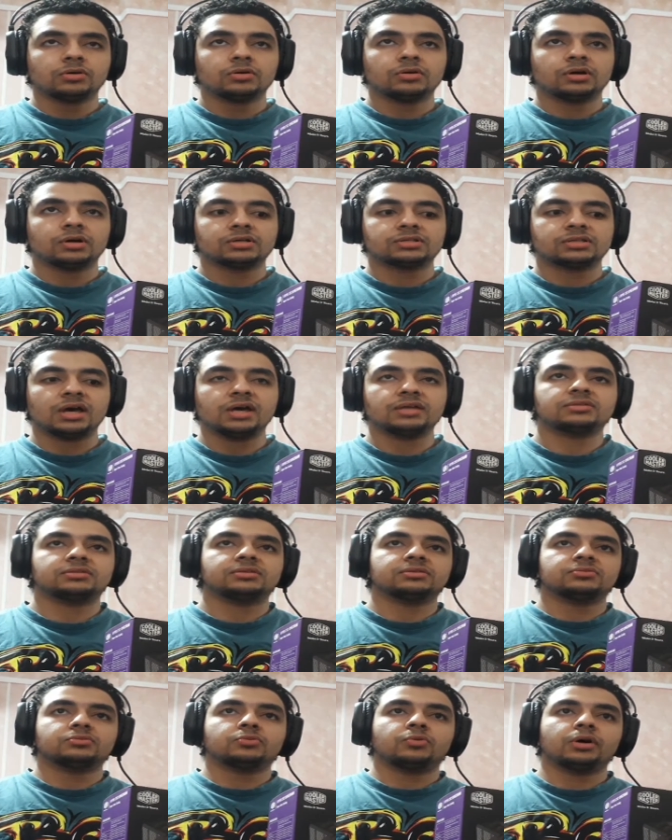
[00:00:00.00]
I said
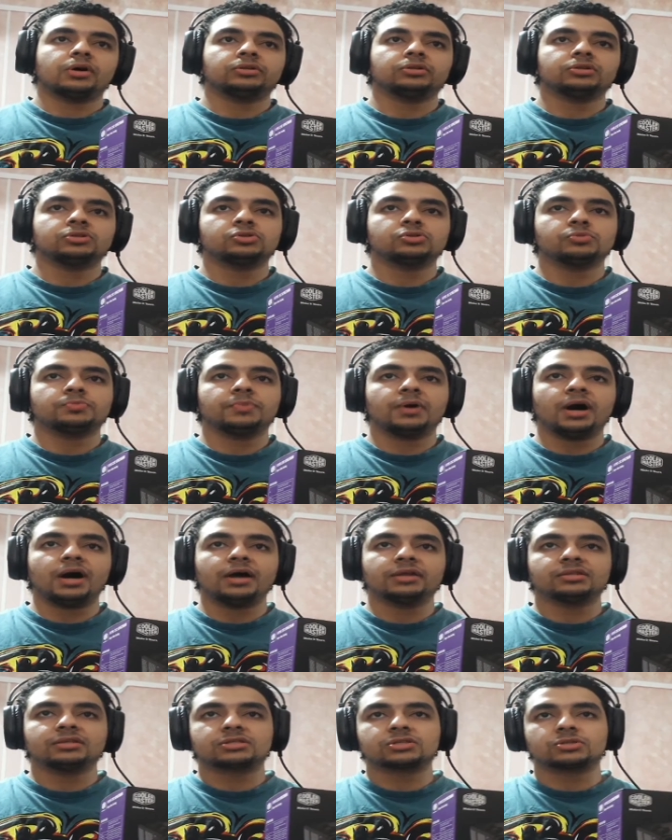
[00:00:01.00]
why don't you buy
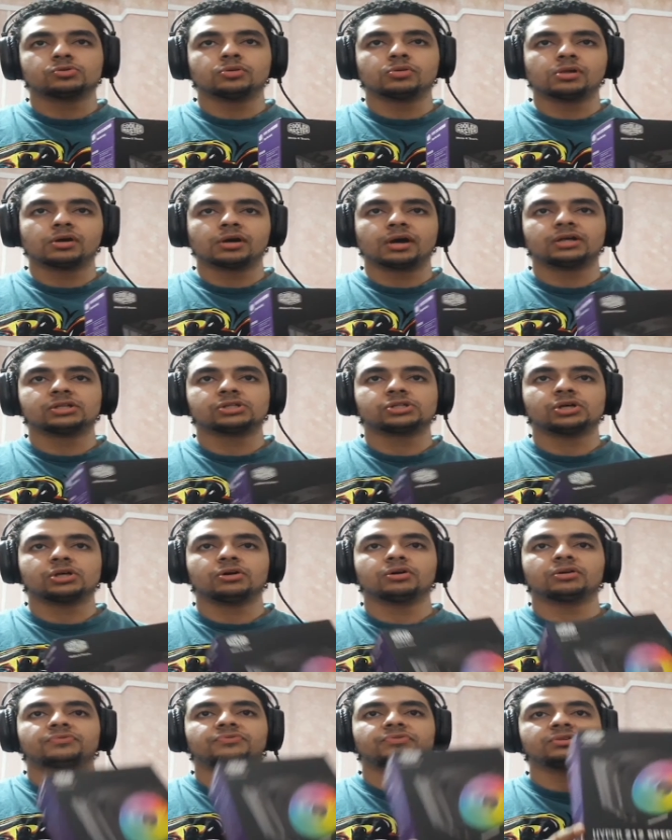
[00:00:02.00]
this cooler and show
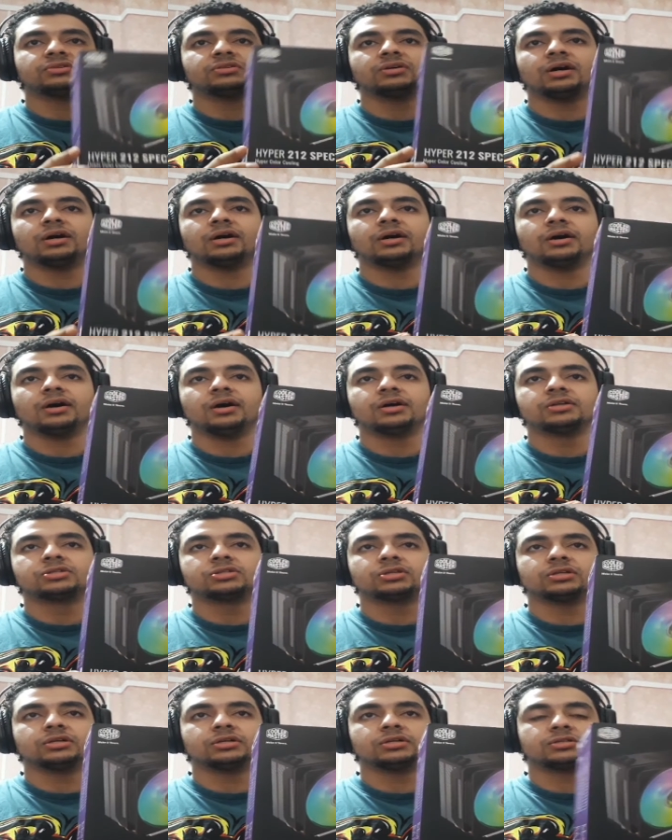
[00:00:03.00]
it for the
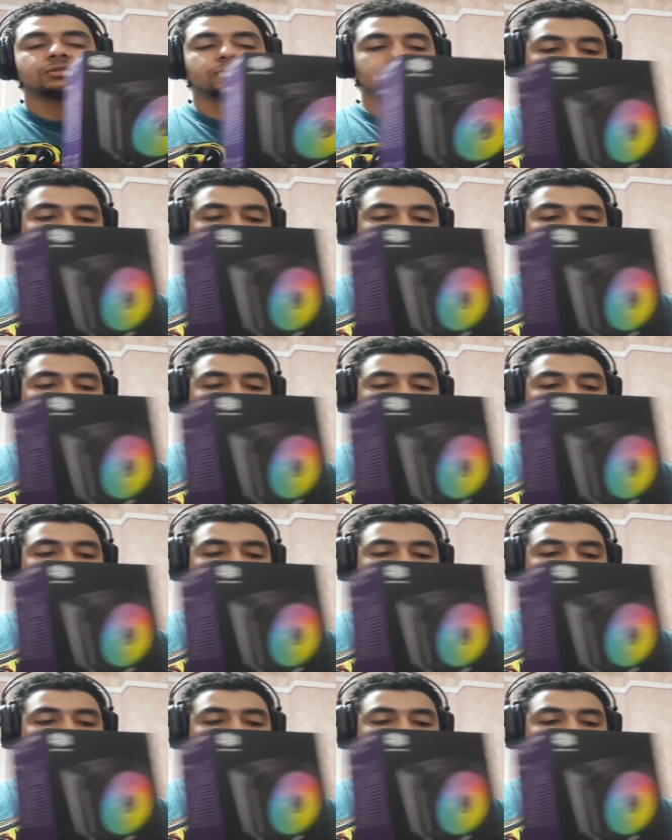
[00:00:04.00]
internet